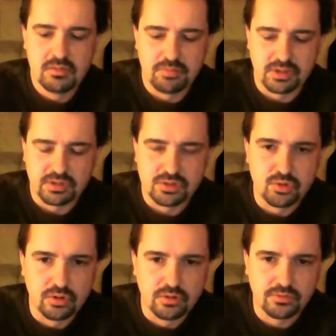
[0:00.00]
but
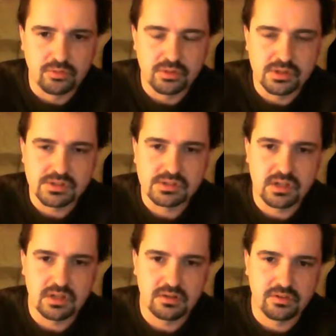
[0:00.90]
two of the ones
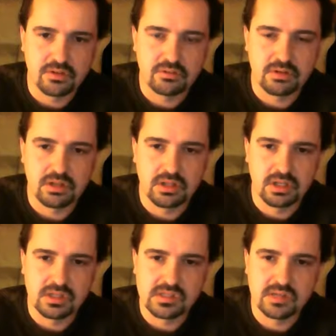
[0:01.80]
out of the three that
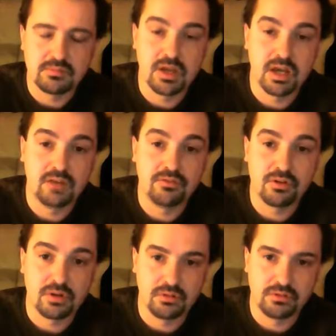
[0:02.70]
he sent me I have
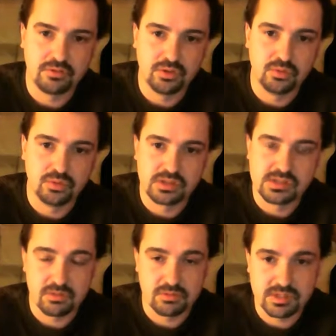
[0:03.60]
already reviewed because
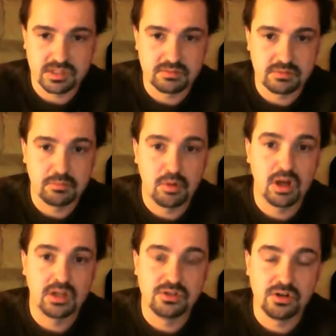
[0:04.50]
they were sent to me
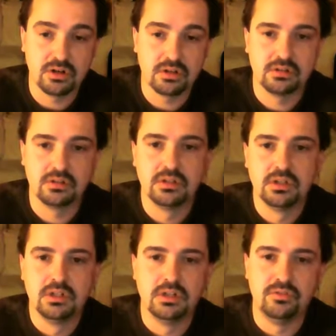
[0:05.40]
by Don
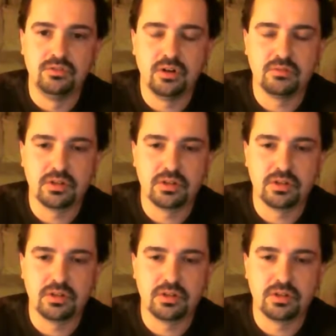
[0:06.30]
of Don Rig